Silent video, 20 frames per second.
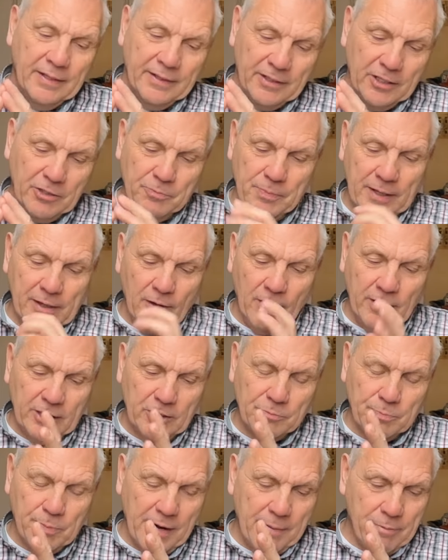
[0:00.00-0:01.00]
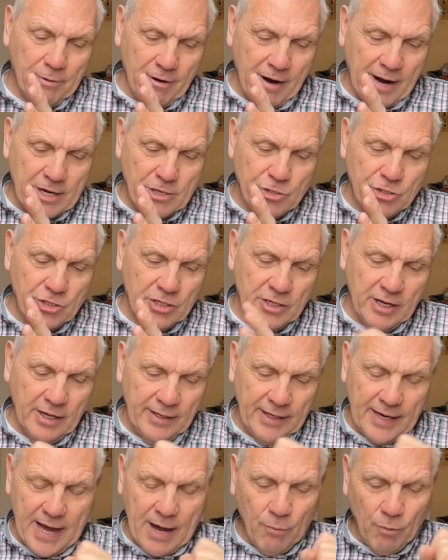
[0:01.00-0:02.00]
There's been like this preparation,
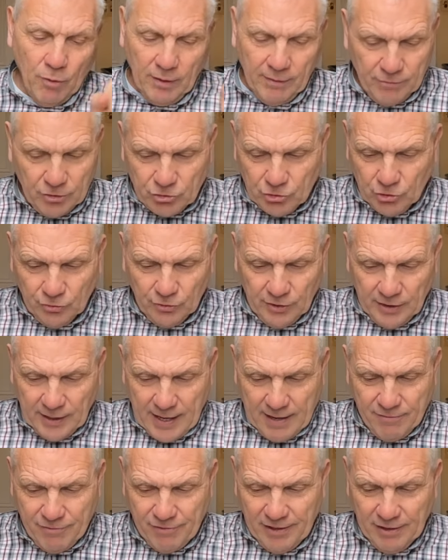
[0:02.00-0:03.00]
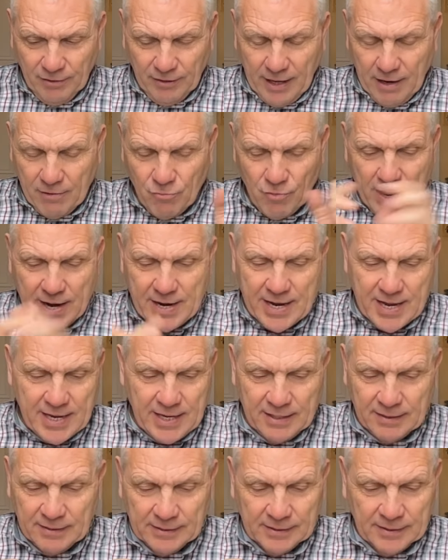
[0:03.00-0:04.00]
and now all of a sudden they feel they're ready.